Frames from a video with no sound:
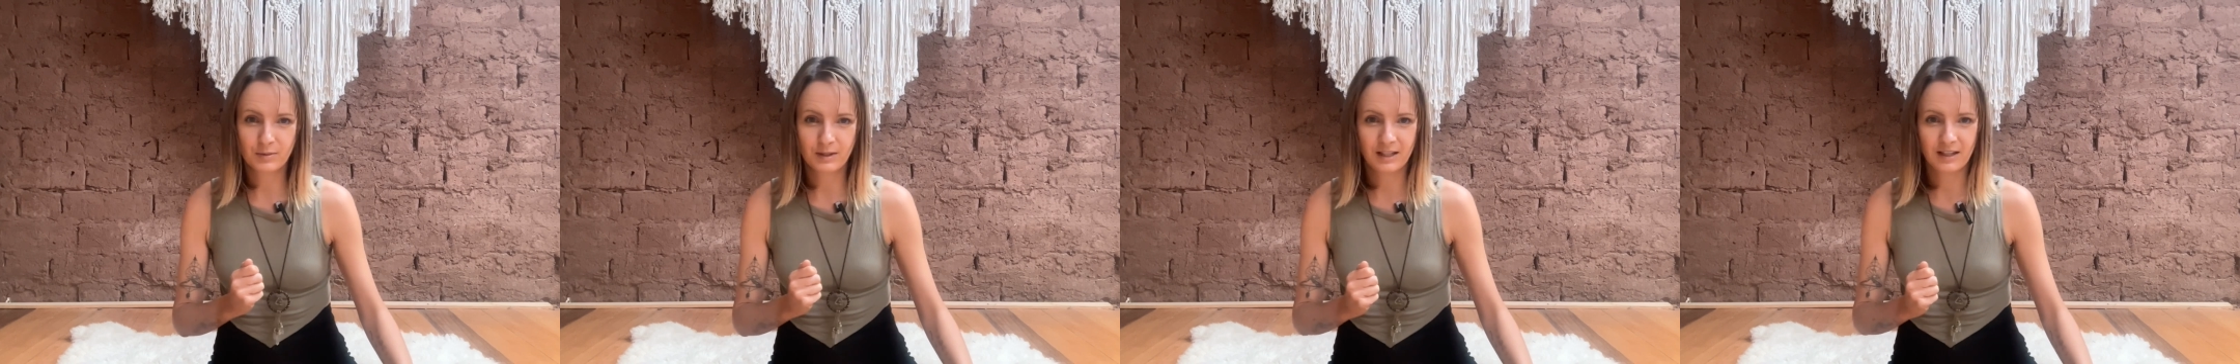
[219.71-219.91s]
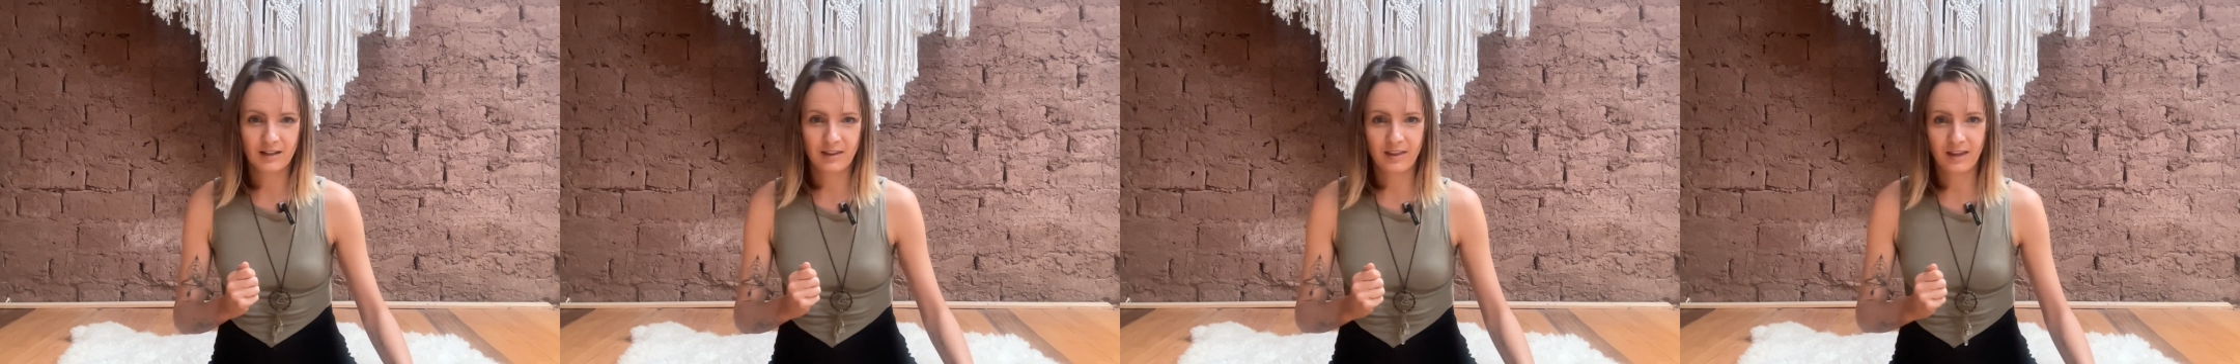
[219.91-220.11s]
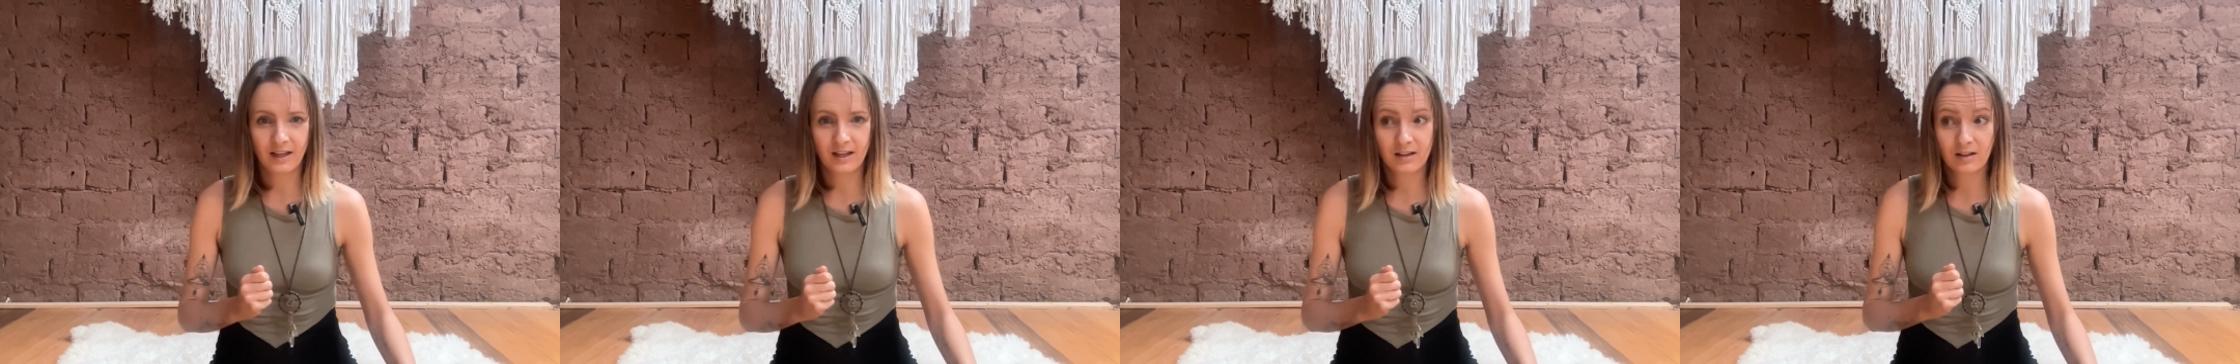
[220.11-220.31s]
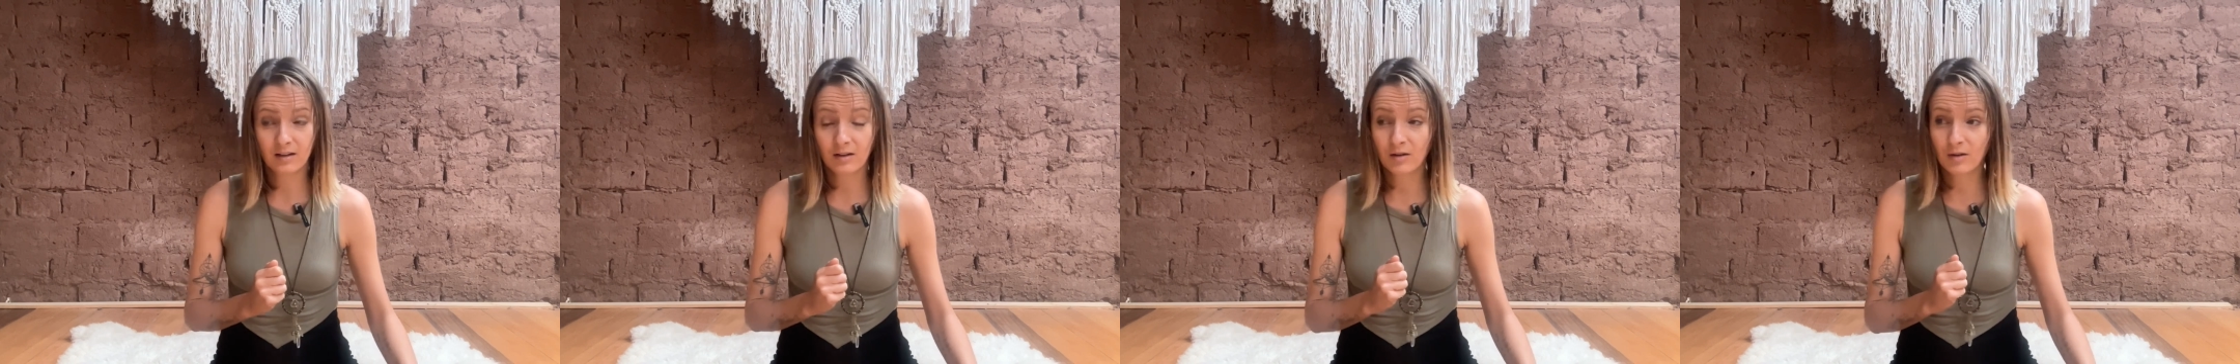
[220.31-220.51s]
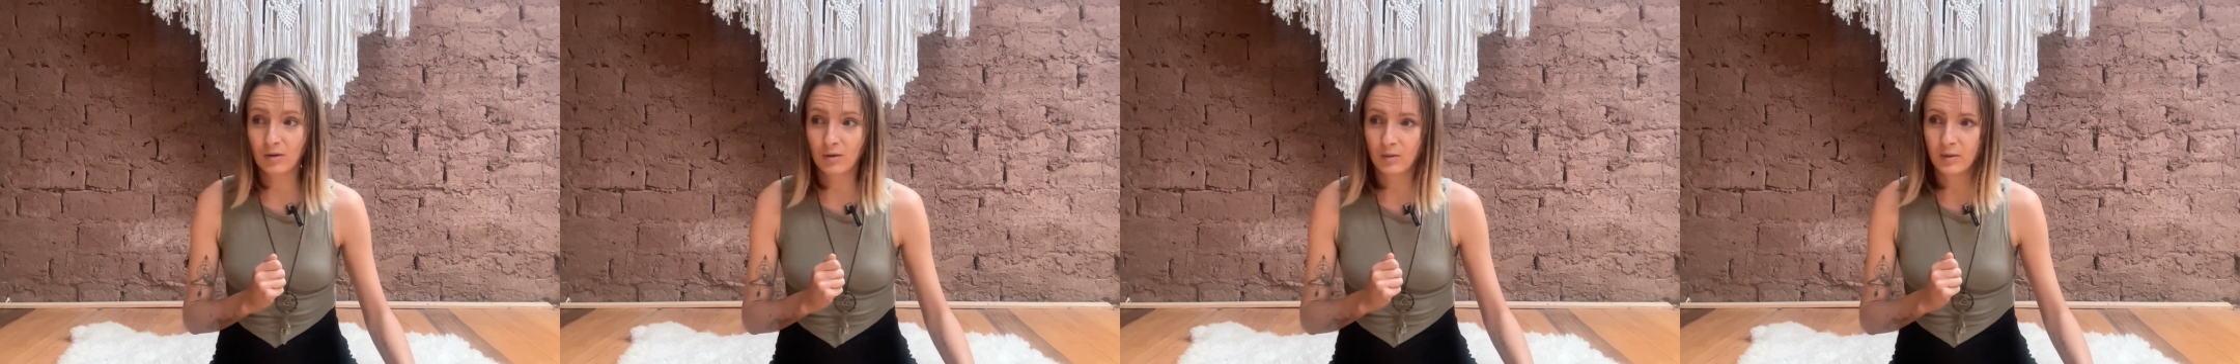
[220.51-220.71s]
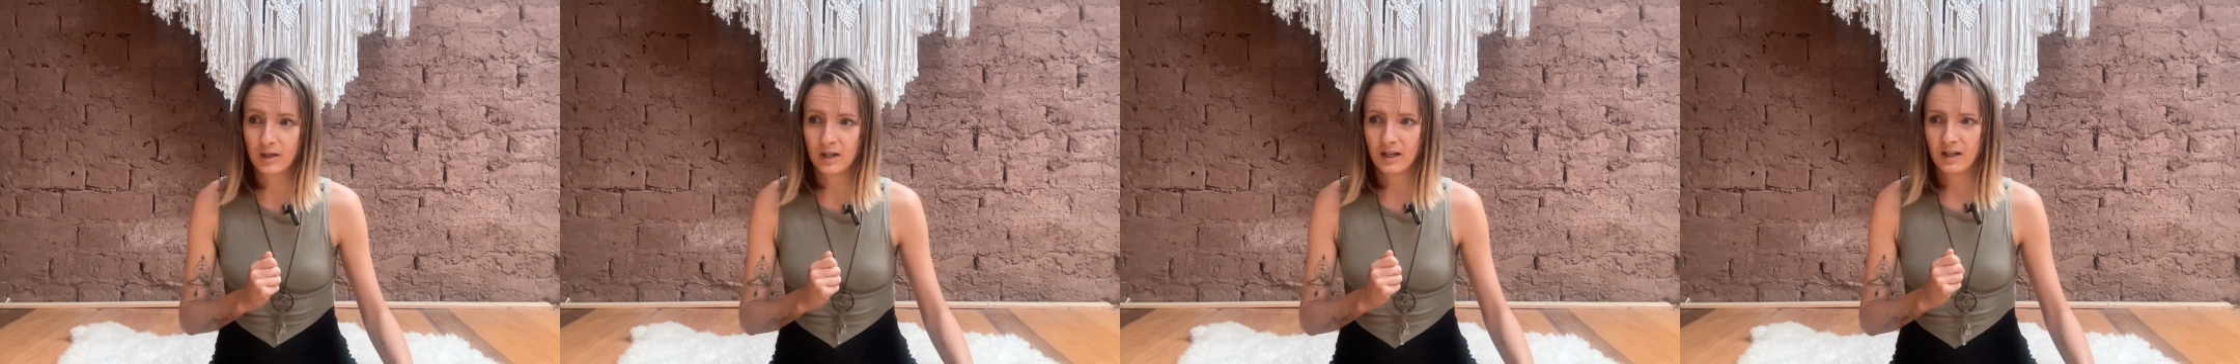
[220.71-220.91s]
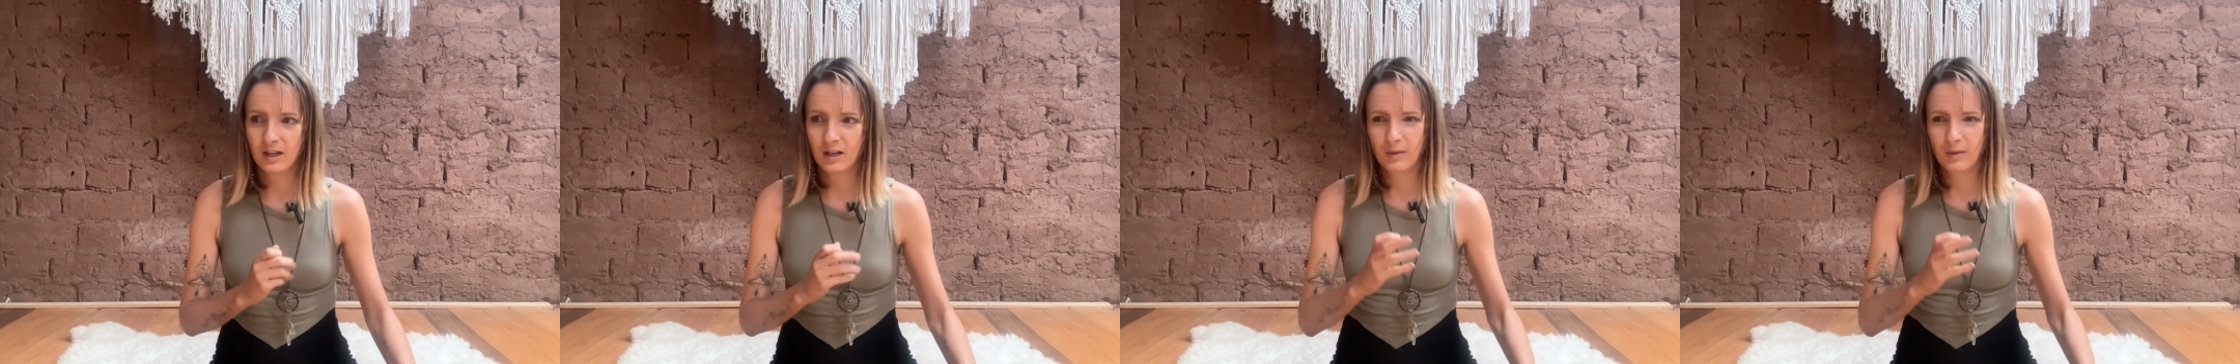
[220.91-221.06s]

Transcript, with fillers: we can think, oh,